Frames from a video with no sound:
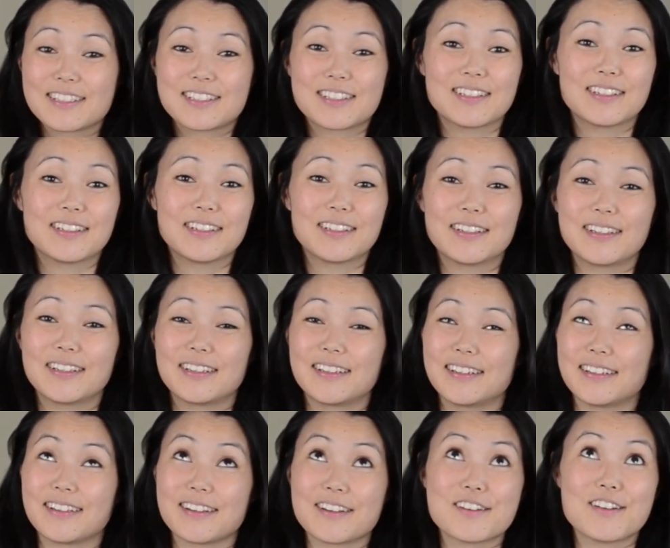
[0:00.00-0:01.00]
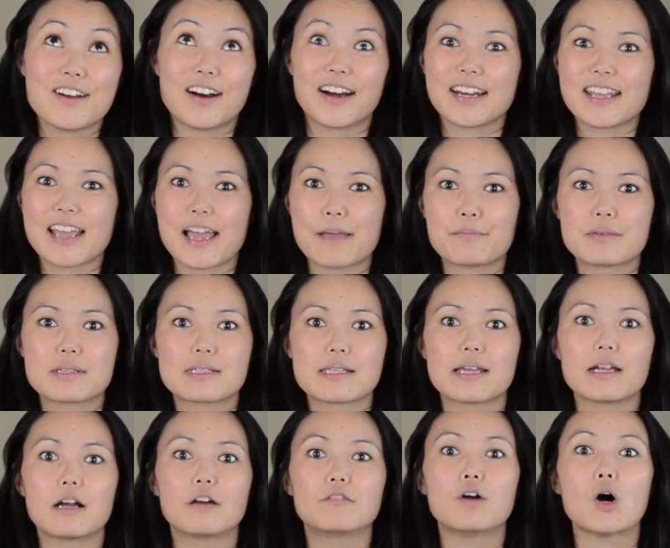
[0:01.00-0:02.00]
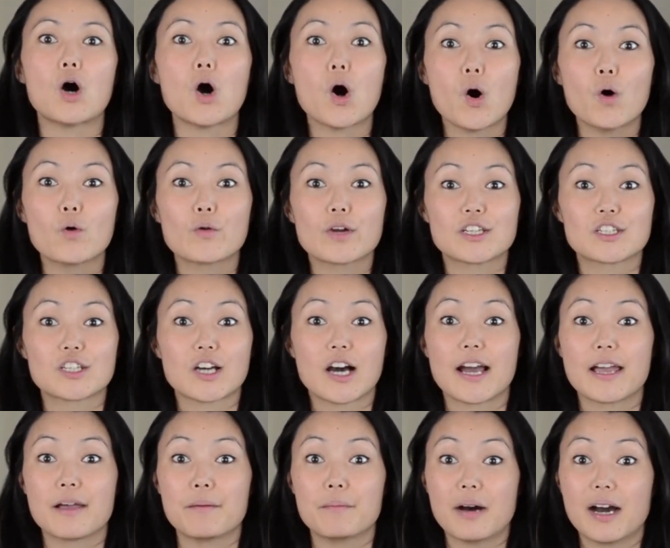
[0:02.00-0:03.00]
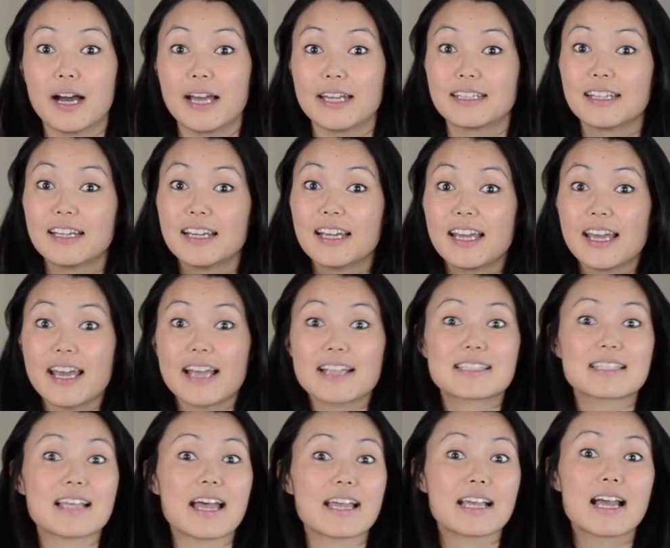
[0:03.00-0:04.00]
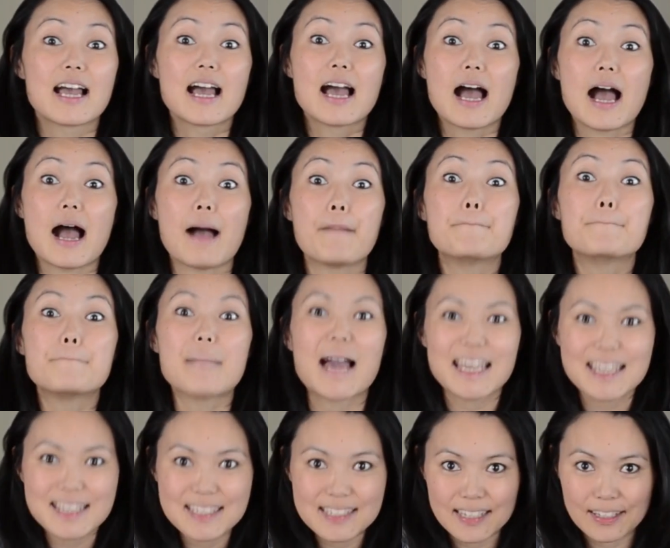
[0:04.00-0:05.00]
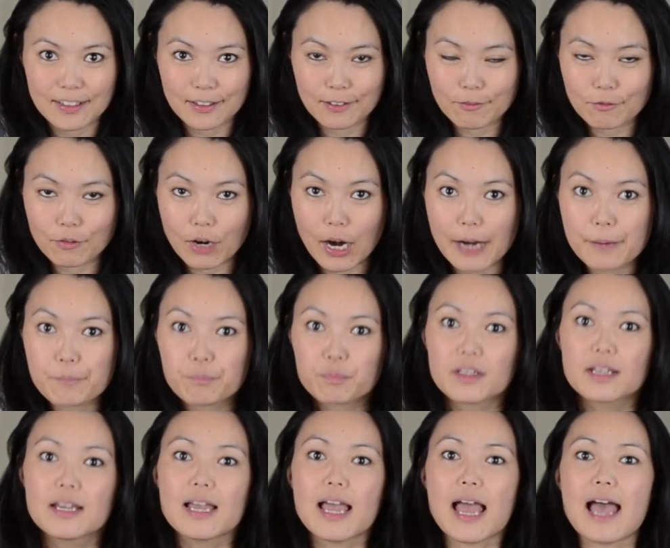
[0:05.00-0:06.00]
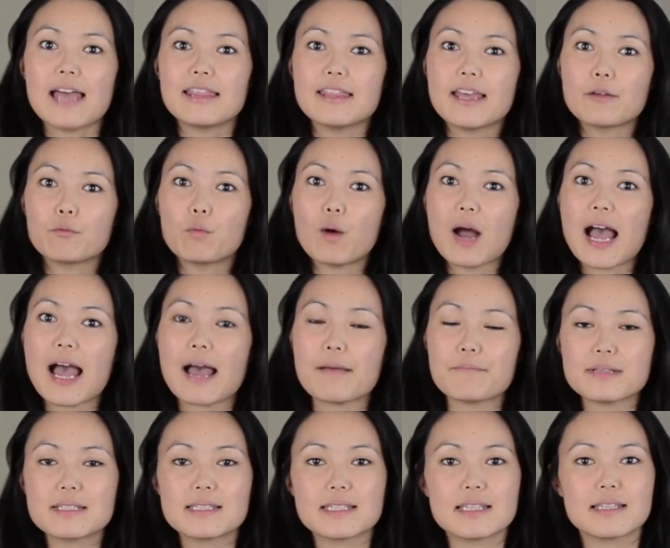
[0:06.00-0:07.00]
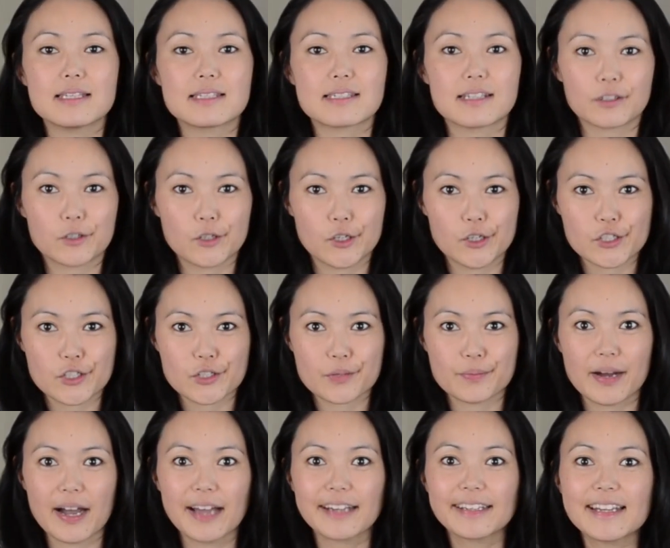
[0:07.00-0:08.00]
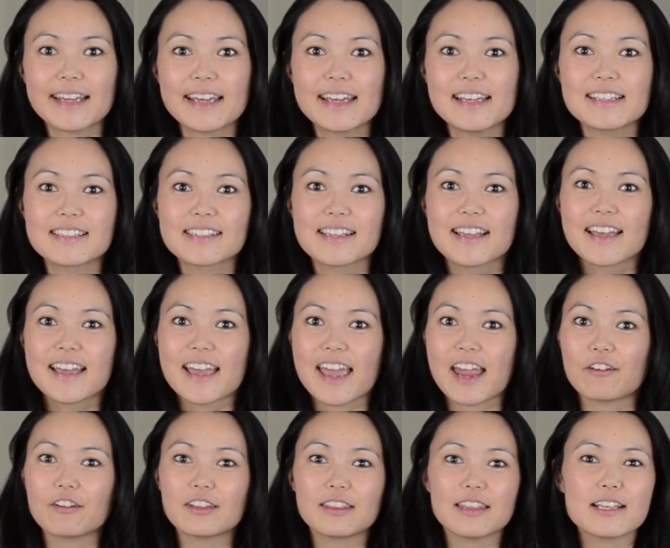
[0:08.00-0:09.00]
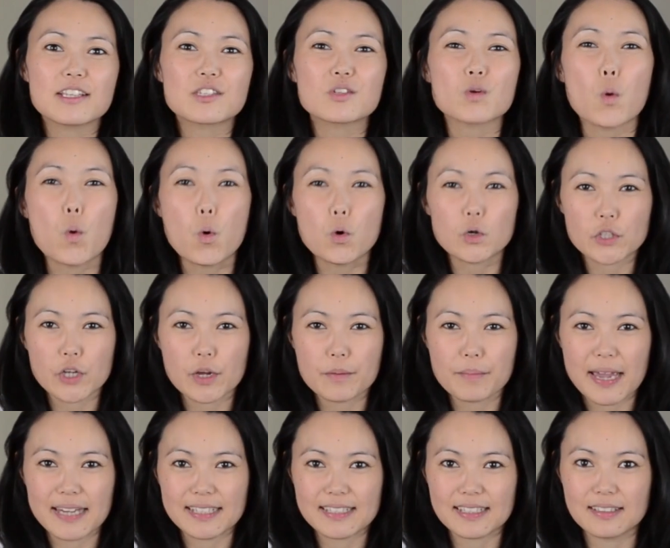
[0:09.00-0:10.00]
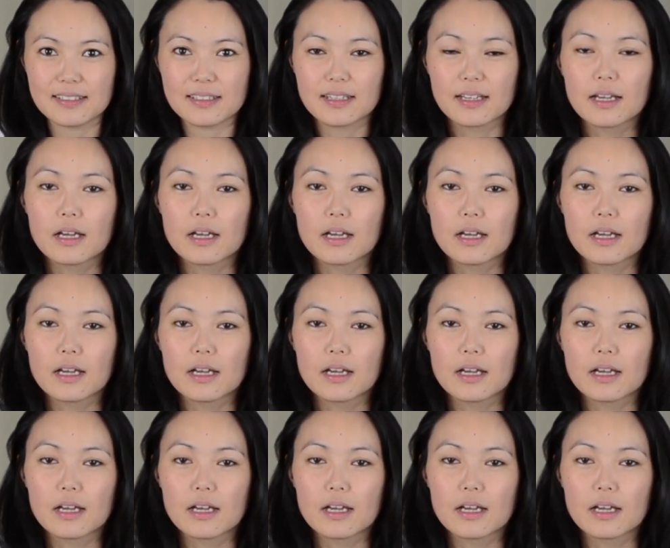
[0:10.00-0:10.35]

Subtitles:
to 98% of a whole entire mind. It's like amazing, right? And then what happens in this unconscious mind is everything's automated.